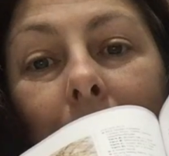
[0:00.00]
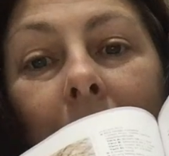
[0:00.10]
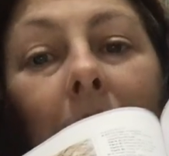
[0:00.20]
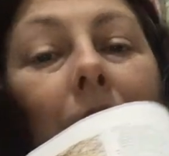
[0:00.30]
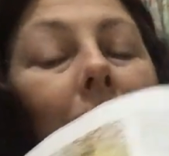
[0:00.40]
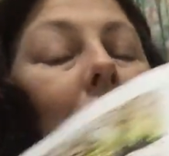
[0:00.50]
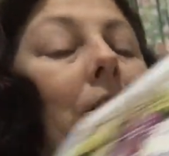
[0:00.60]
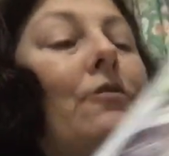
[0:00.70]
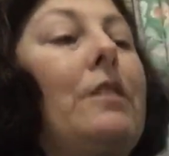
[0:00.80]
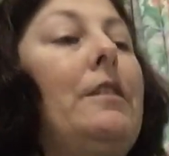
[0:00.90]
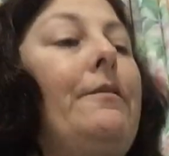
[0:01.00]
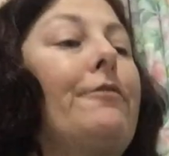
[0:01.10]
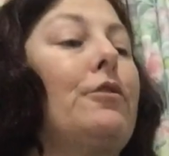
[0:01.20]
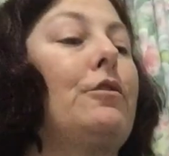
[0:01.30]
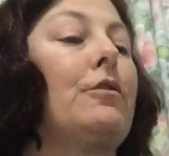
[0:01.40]
Seriously trendy
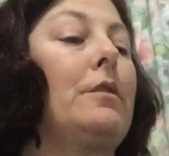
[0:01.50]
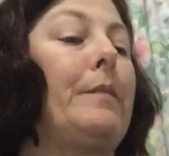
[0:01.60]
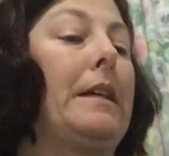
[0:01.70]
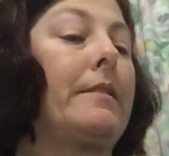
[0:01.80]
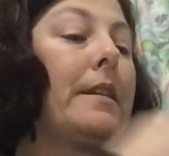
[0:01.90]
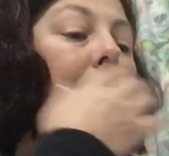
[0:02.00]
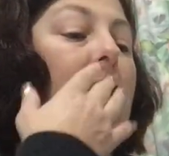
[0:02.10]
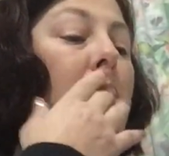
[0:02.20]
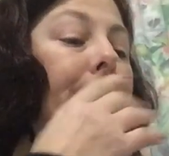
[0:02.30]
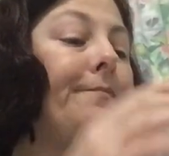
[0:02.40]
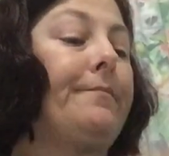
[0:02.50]
for a girl about town.